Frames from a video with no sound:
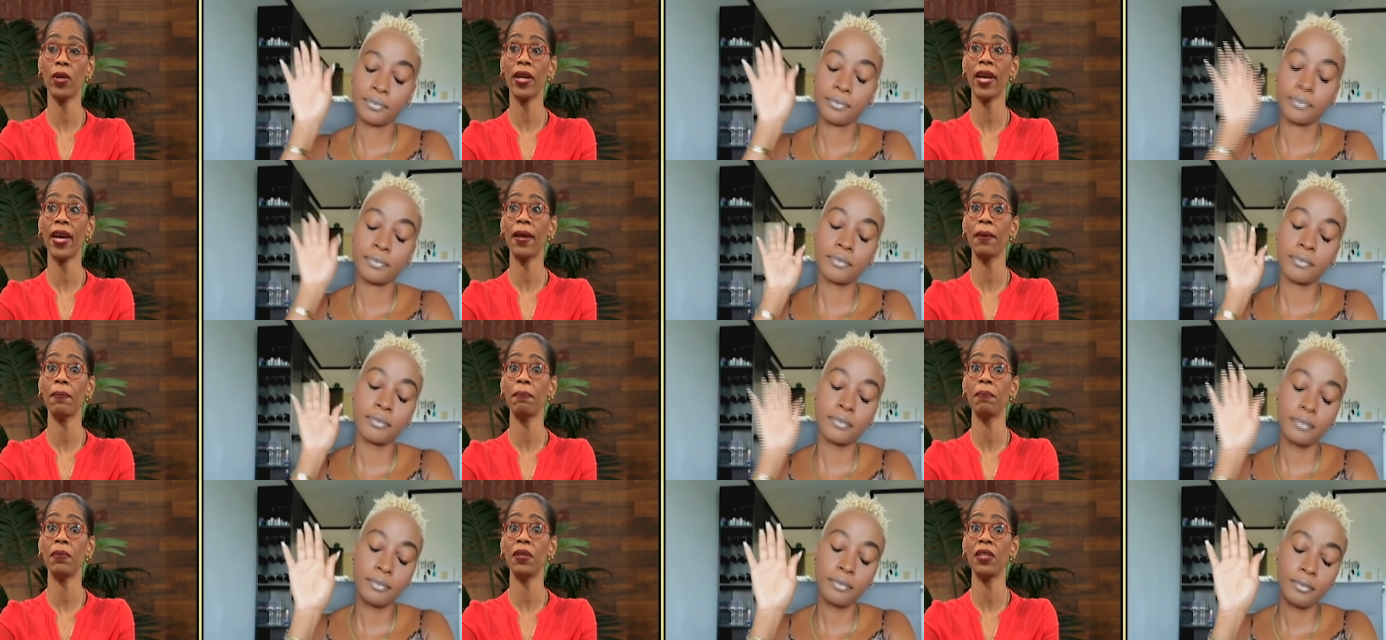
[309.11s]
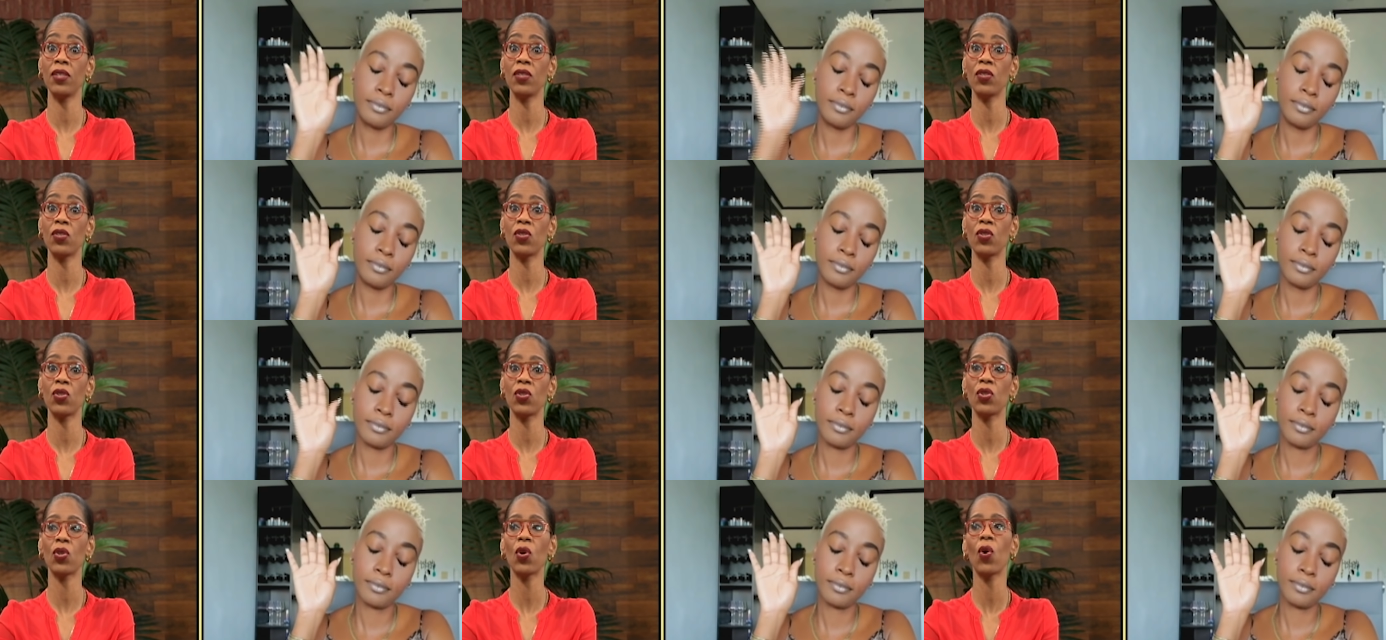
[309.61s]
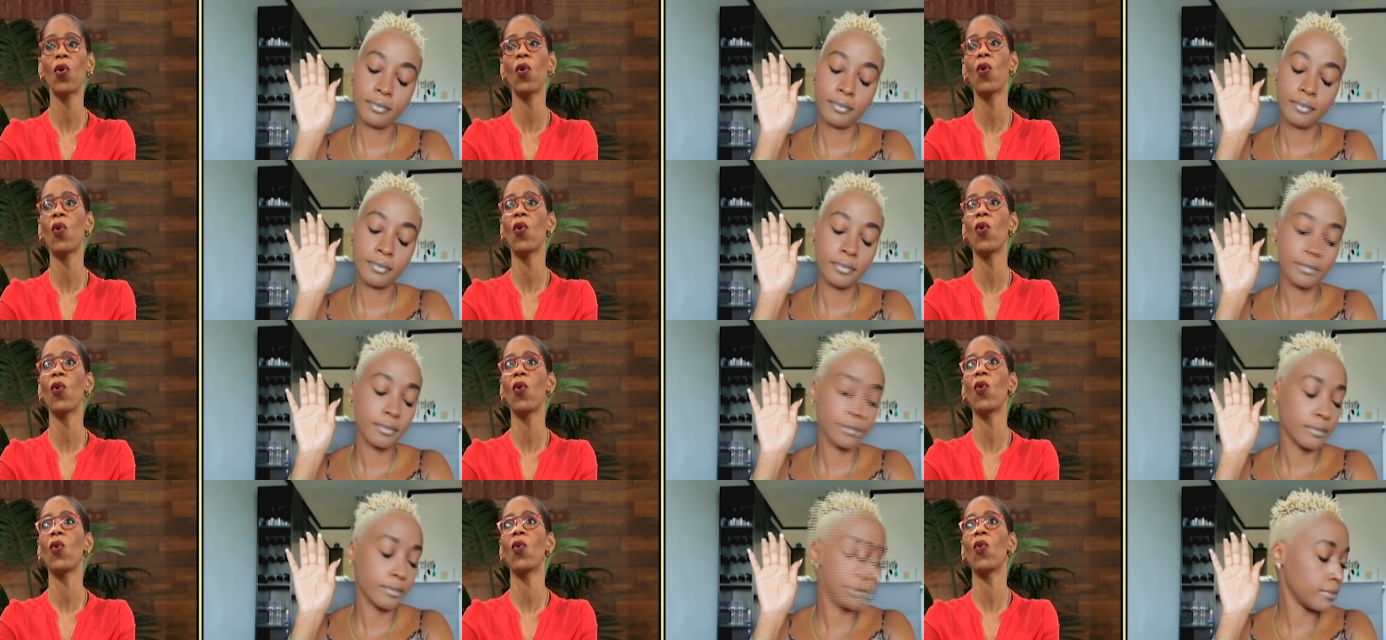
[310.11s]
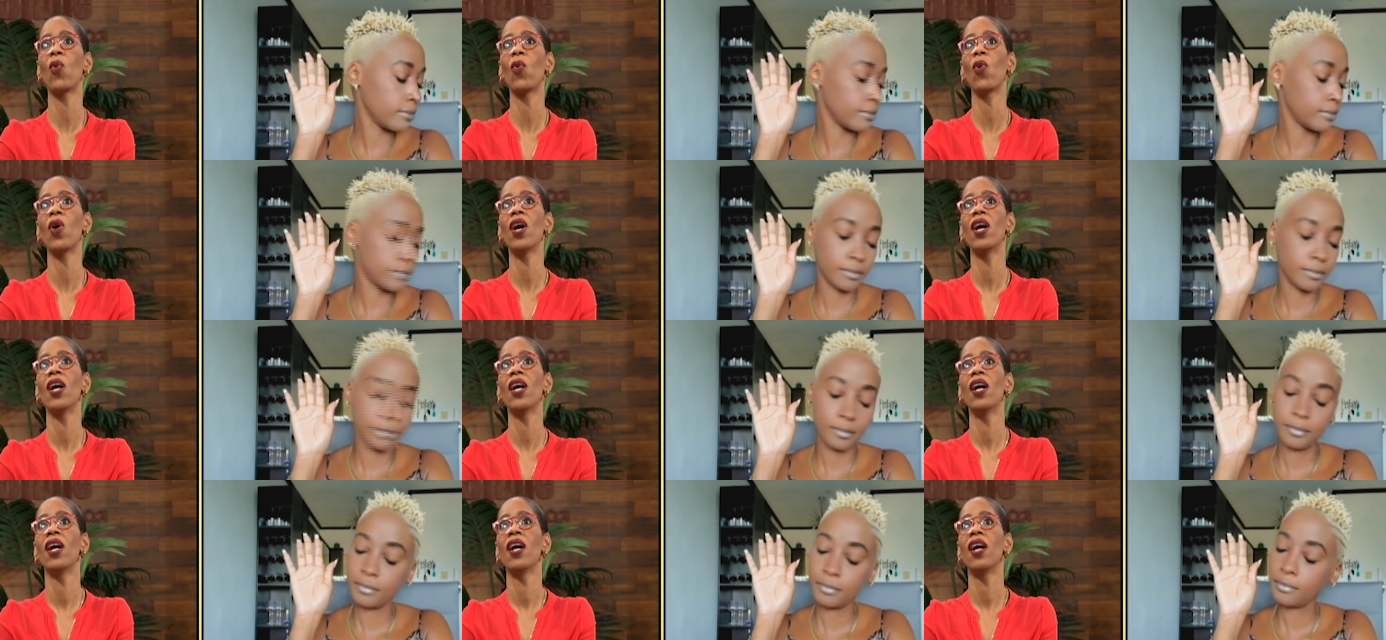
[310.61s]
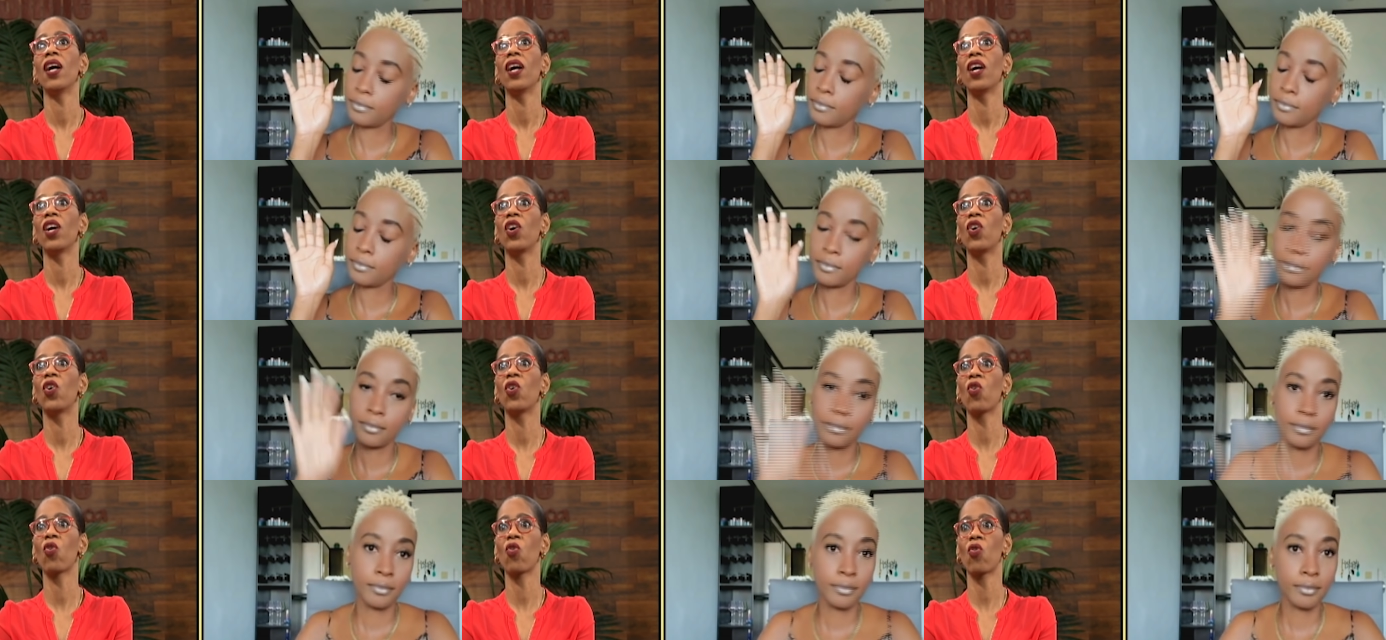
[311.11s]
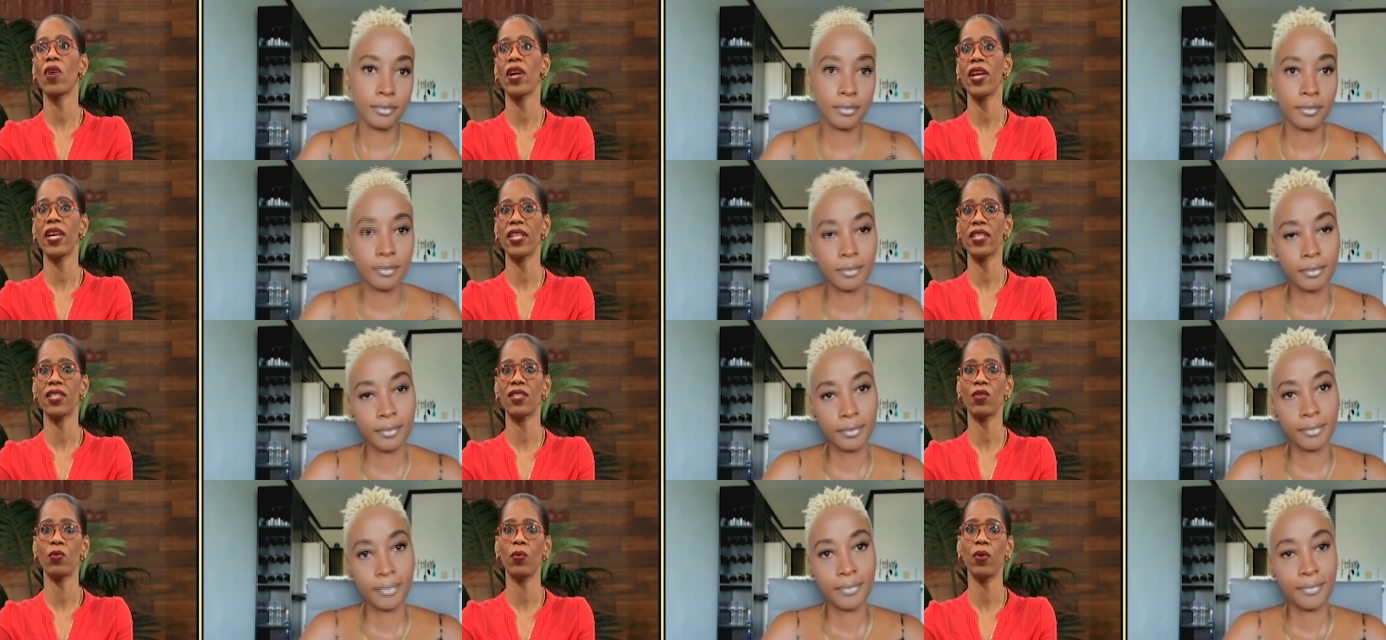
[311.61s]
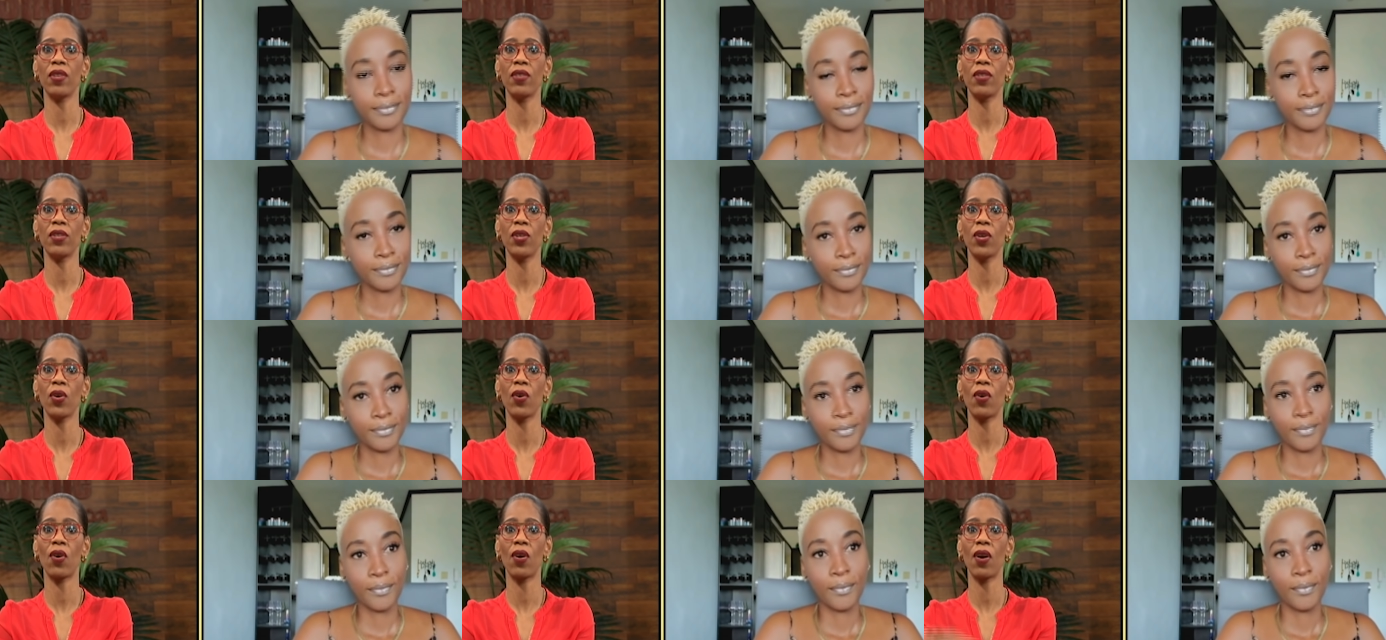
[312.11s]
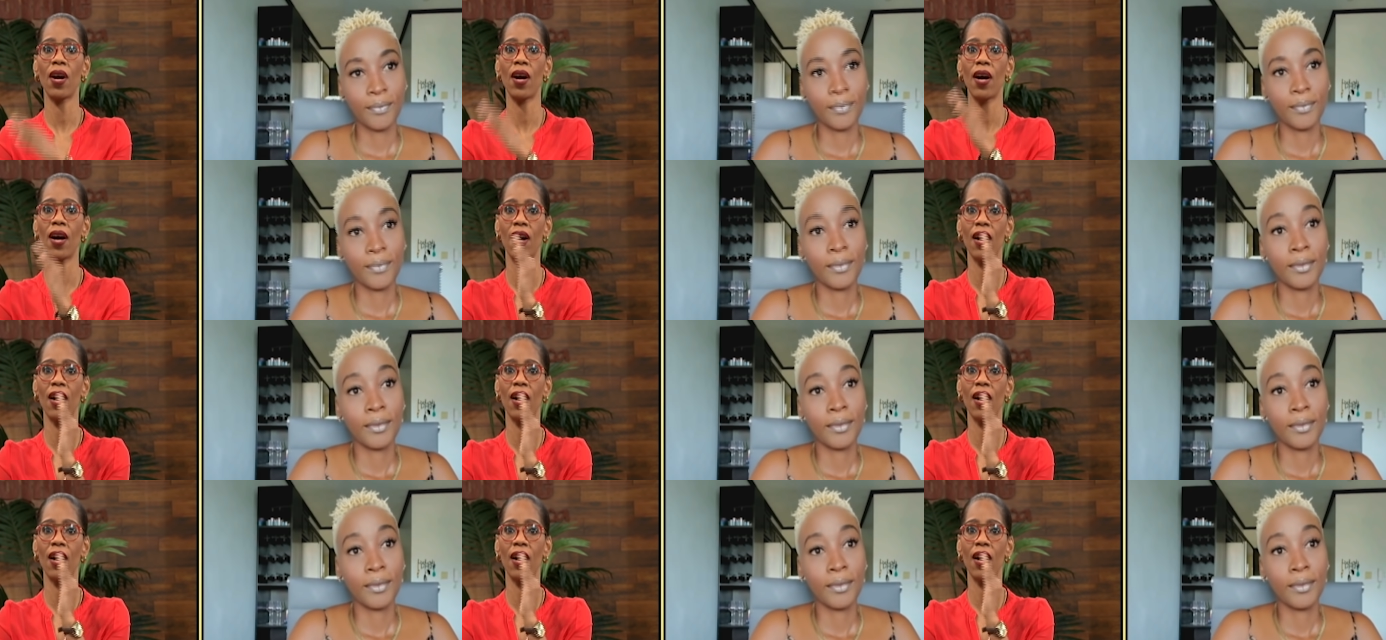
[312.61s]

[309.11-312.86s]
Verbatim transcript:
Speaker 1: can be so great with your